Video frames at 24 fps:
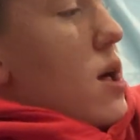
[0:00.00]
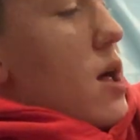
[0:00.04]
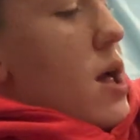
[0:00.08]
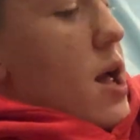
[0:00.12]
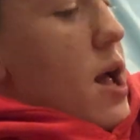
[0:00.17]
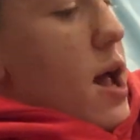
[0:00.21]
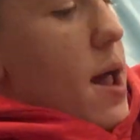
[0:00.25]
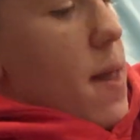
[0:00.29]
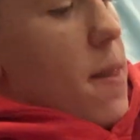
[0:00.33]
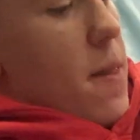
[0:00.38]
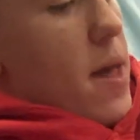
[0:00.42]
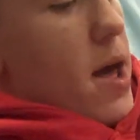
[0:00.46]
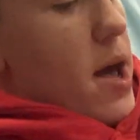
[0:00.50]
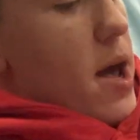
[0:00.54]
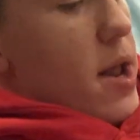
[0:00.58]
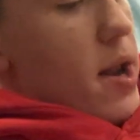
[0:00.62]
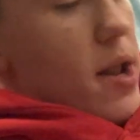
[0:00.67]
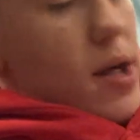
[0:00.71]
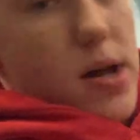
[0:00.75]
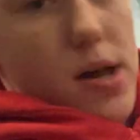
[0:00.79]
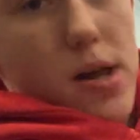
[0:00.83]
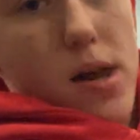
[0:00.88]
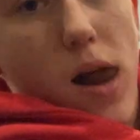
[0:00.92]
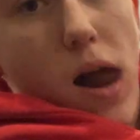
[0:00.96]
And then
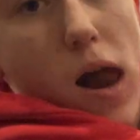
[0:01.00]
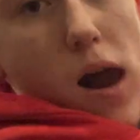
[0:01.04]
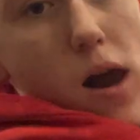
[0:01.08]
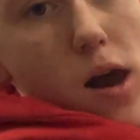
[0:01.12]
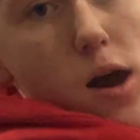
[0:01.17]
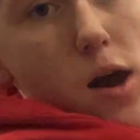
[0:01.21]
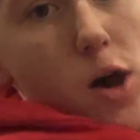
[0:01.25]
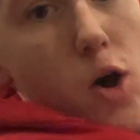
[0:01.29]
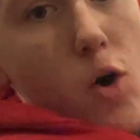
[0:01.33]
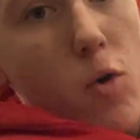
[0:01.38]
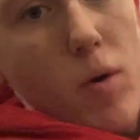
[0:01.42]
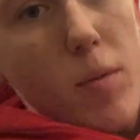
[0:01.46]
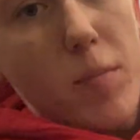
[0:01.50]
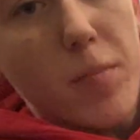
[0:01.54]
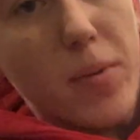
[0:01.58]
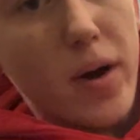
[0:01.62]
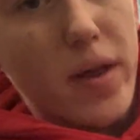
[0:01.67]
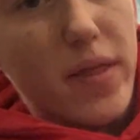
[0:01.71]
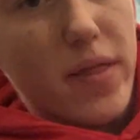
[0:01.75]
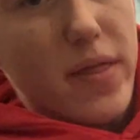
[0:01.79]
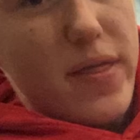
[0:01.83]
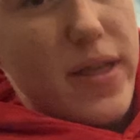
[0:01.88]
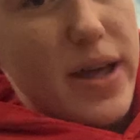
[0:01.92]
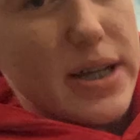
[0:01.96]
we
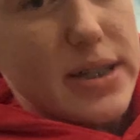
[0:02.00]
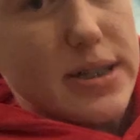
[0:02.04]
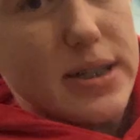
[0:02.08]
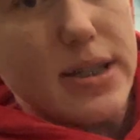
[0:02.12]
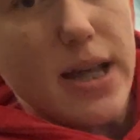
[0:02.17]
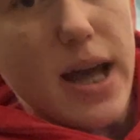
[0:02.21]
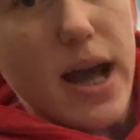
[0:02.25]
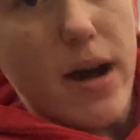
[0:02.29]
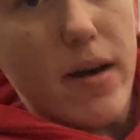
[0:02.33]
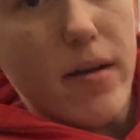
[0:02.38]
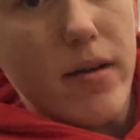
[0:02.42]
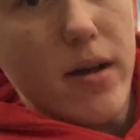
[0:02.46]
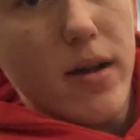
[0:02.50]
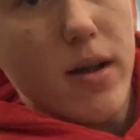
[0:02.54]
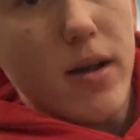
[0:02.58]
put this down.